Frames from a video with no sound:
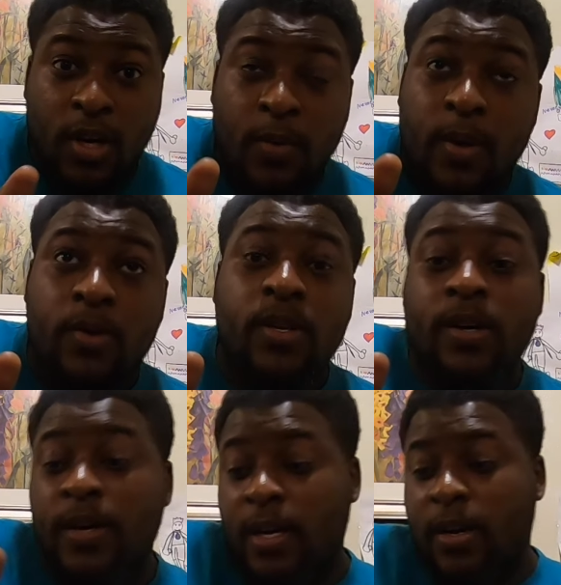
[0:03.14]
a Real
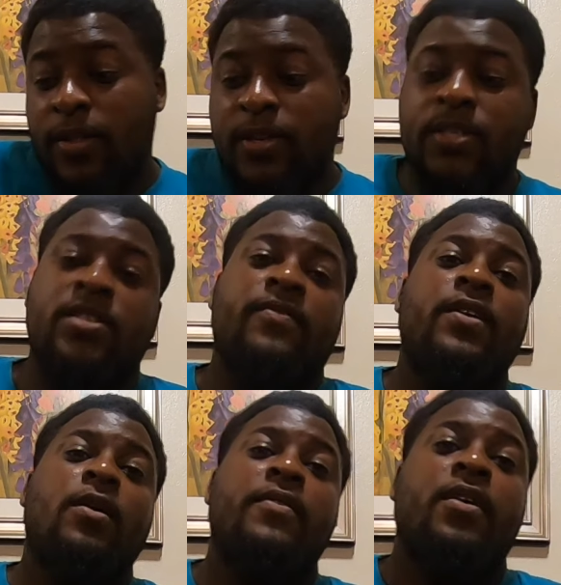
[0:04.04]
Deal here. This is a
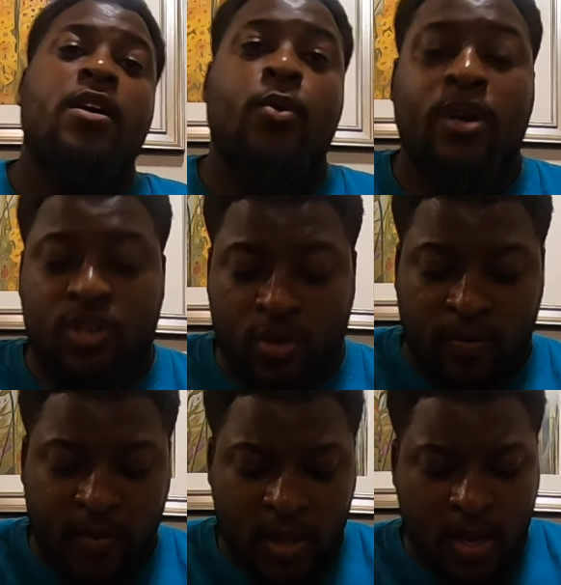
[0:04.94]
very quick short
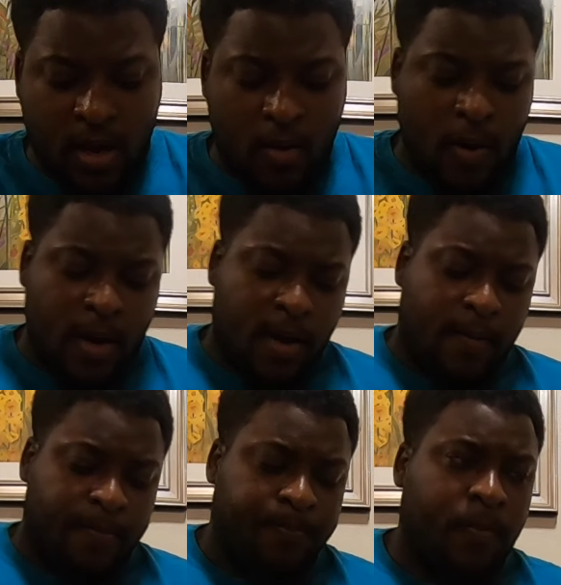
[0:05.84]

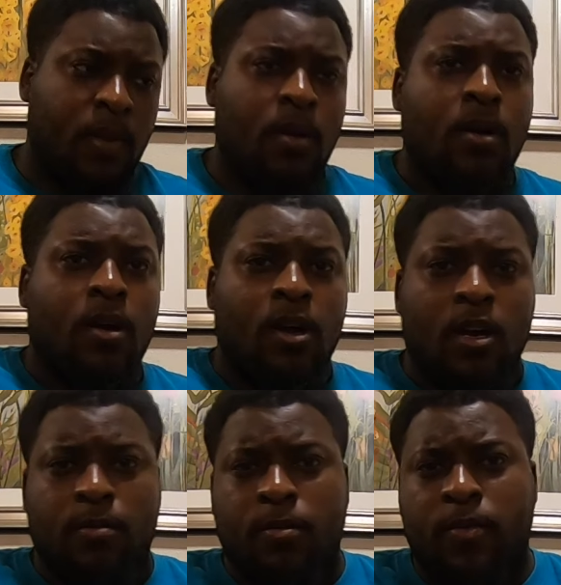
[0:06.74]
video.
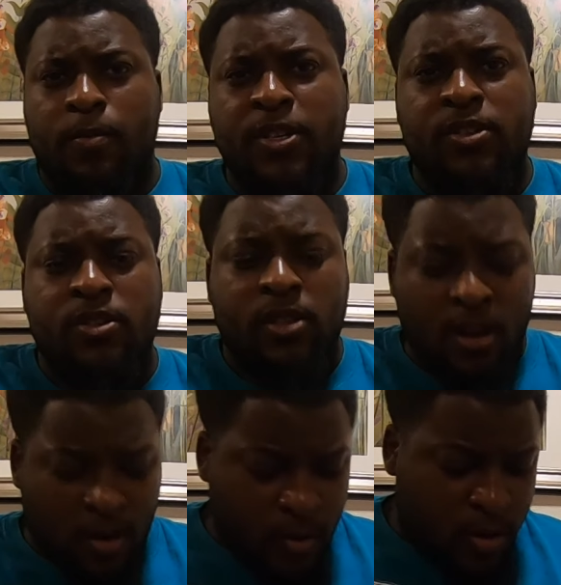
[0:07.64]
Mr.
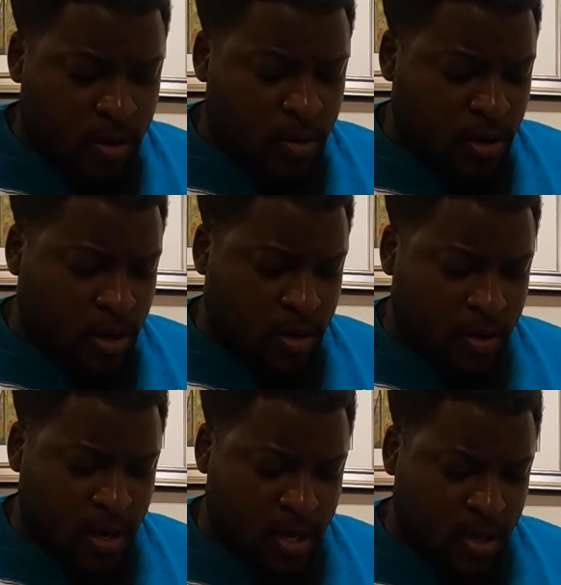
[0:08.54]
Steering Wheel Holder,
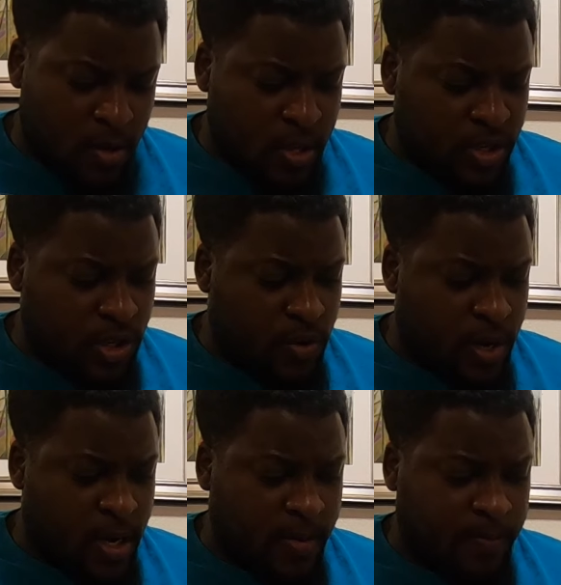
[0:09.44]
I know that
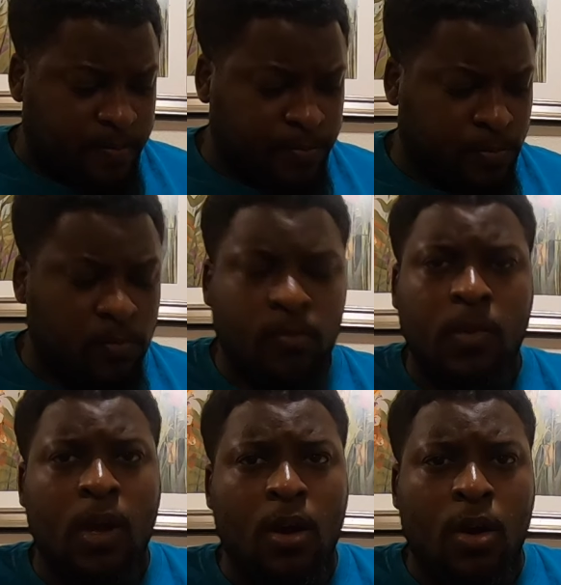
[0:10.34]
you
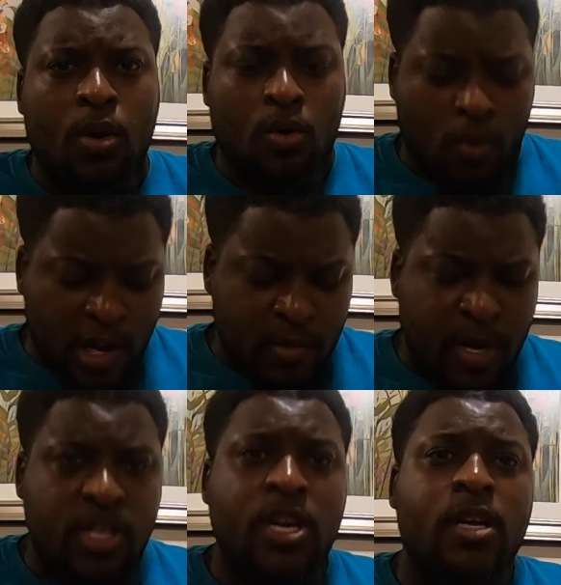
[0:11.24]
watch my
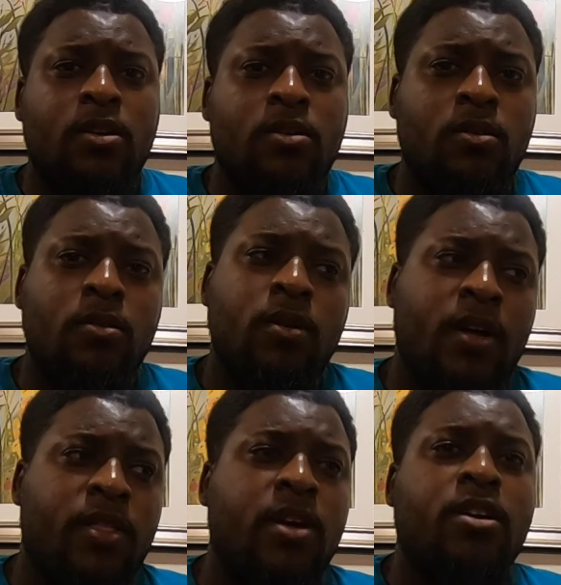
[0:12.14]
channel. I
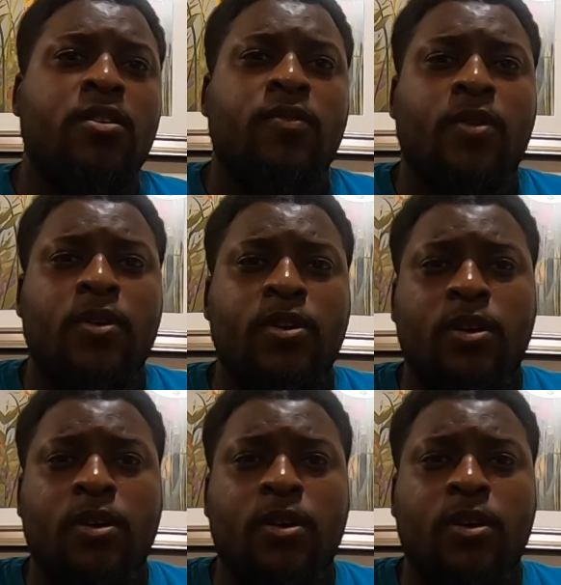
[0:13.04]
thank you for